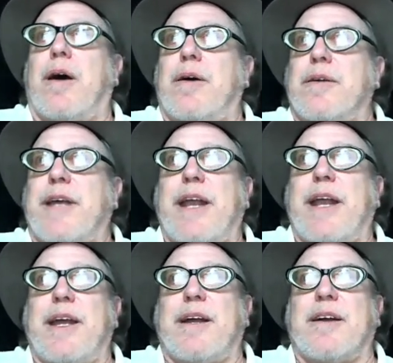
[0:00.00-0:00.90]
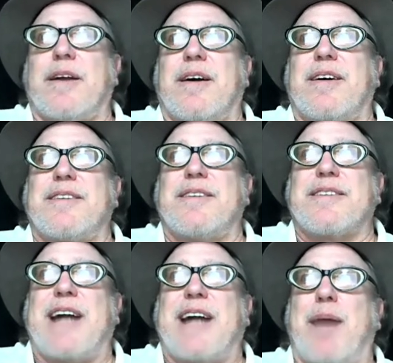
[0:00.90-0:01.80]
getting
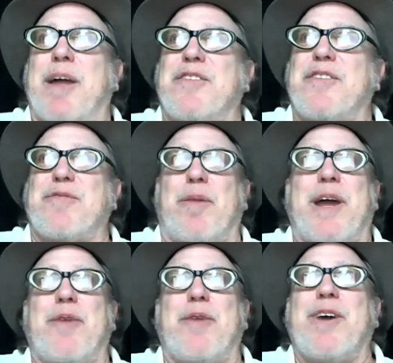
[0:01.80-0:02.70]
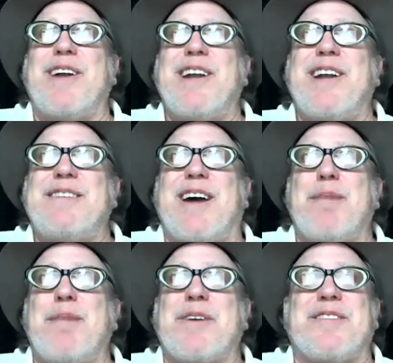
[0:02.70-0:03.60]
comments from anyone at any
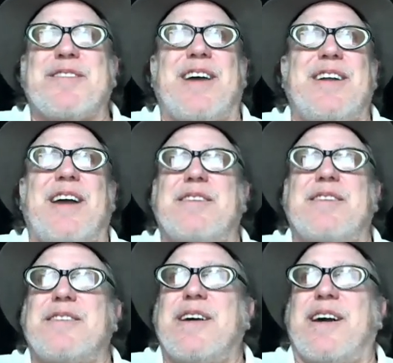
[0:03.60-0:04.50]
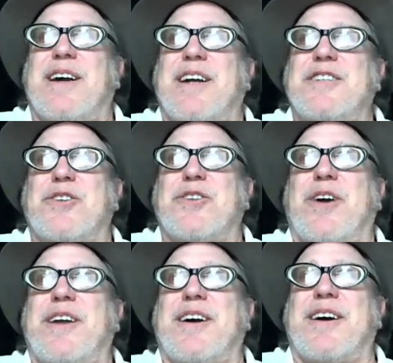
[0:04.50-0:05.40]
time, because I
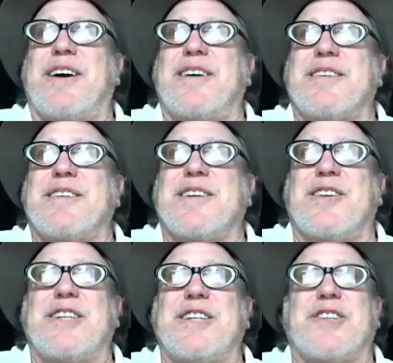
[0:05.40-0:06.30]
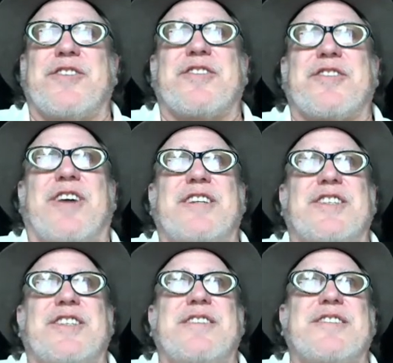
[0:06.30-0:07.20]
enjoy collegial
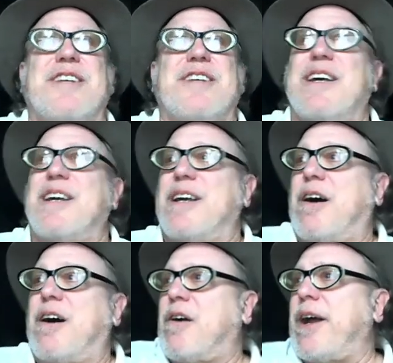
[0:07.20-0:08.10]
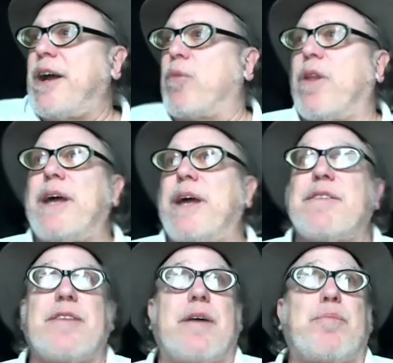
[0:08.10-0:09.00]
discussions. All right, well,
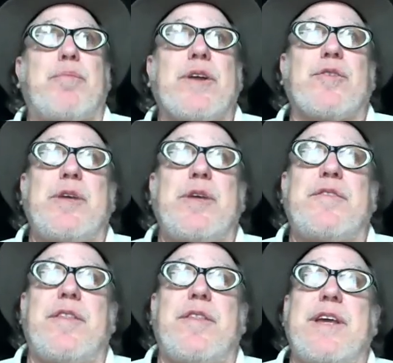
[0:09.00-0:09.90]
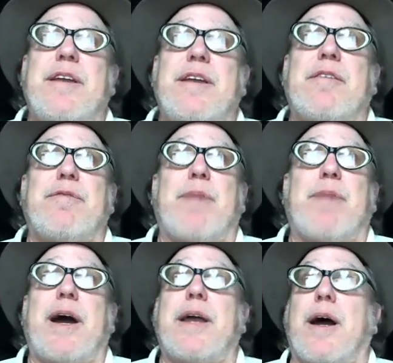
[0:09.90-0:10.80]
that brings me to the end of
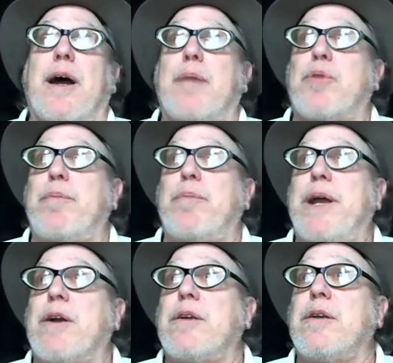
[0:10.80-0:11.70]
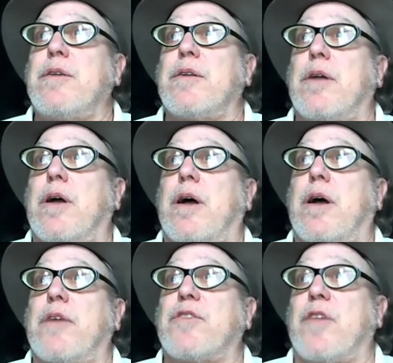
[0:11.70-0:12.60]
my prepared
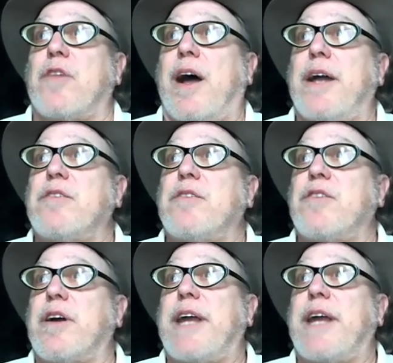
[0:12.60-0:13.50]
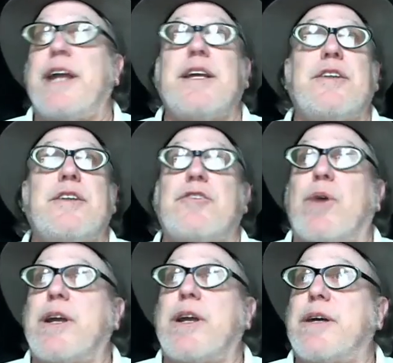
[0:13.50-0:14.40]
slides. Katie, did you
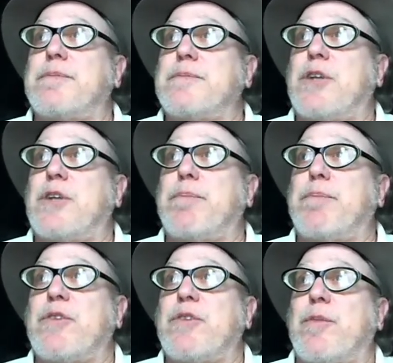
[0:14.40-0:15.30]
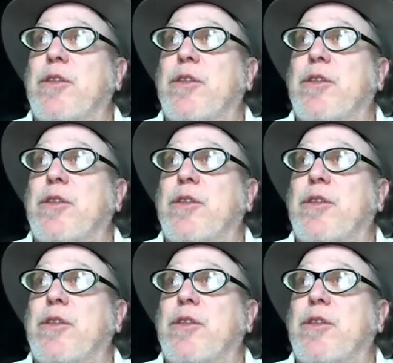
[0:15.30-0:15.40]
want to jump in with some other